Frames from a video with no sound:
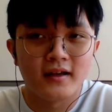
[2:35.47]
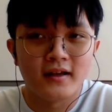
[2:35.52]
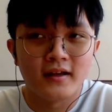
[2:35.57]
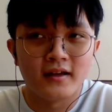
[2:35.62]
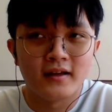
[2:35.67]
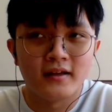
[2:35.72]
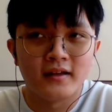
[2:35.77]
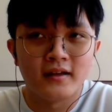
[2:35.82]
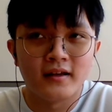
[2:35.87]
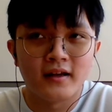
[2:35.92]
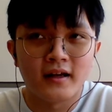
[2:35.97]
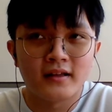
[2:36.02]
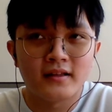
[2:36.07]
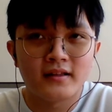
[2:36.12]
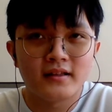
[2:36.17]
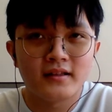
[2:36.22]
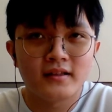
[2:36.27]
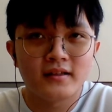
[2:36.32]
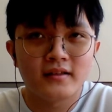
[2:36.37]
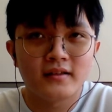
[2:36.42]
and I
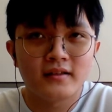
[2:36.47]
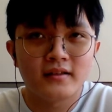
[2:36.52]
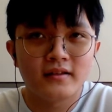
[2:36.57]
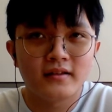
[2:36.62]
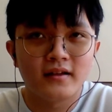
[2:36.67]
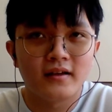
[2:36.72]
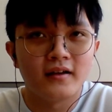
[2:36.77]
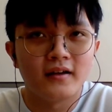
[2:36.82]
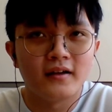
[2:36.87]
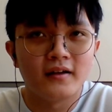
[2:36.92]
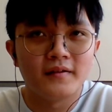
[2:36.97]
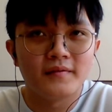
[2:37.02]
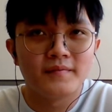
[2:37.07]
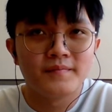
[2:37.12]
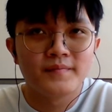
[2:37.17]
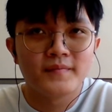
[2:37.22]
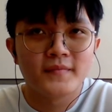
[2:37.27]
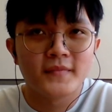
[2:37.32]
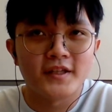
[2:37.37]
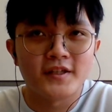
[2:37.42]
think
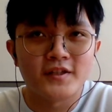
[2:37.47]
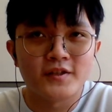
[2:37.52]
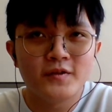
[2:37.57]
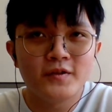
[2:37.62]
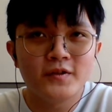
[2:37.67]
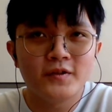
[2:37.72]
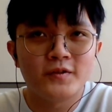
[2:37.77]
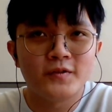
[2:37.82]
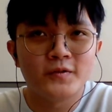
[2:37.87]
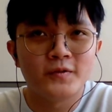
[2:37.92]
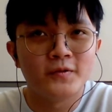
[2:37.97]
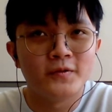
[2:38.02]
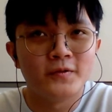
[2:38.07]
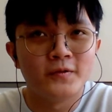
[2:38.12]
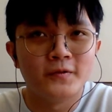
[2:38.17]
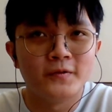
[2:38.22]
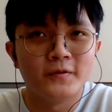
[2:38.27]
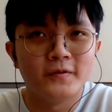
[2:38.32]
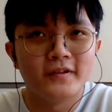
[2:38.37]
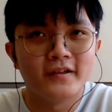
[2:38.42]
it's good
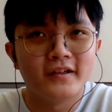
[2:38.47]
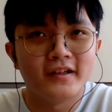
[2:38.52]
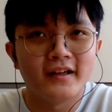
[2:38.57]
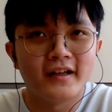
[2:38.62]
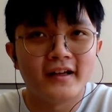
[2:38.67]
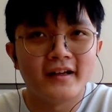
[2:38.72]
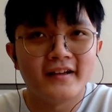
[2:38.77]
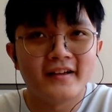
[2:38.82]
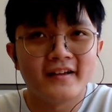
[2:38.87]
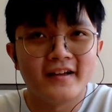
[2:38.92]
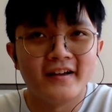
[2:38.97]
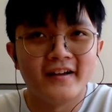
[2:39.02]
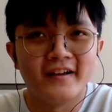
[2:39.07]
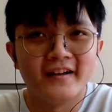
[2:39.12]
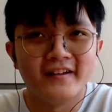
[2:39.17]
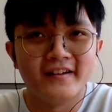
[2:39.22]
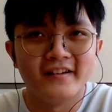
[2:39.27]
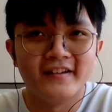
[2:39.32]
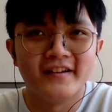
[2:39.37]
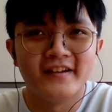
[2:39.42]
to like
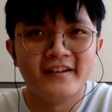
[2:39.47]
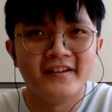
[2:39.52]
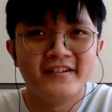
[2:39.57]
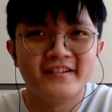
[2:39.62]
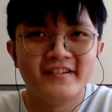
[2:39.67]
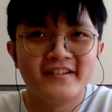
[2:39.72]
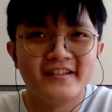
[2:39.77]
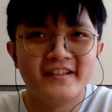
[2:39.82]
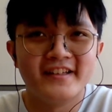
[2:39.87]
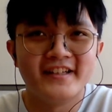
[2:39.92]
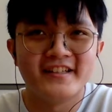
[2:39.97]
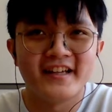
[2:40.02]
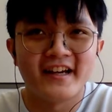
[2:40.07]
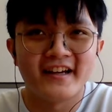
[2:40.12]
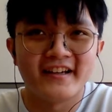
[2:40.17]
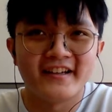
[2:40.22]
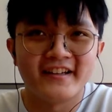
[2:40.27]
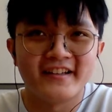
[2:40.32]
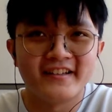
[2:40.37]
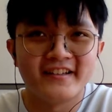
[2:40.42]
learn
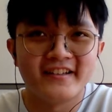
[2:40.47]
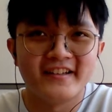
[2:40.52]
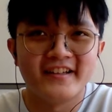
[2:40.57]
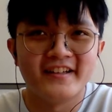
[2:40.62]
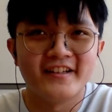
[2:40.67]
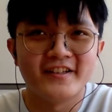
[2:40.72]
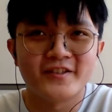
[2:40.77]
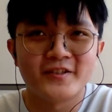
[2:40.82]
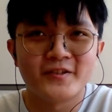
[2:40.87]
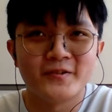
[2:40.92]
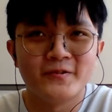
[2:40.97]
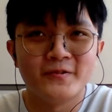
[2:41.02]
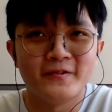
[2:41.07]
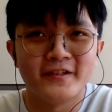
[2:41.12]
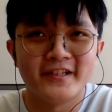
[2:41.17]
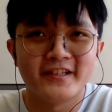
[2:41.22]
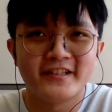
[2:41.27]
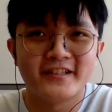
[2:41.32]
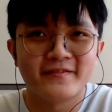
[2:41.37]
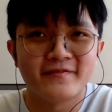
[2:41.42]
design in the school,
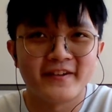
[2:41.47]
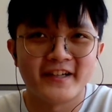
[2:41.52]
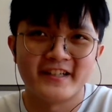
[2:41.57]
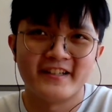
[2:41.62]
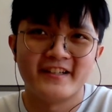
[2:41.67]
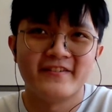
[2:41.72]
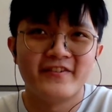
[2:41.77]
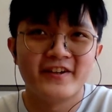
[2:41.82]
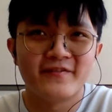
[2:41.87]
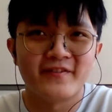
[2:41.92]
which my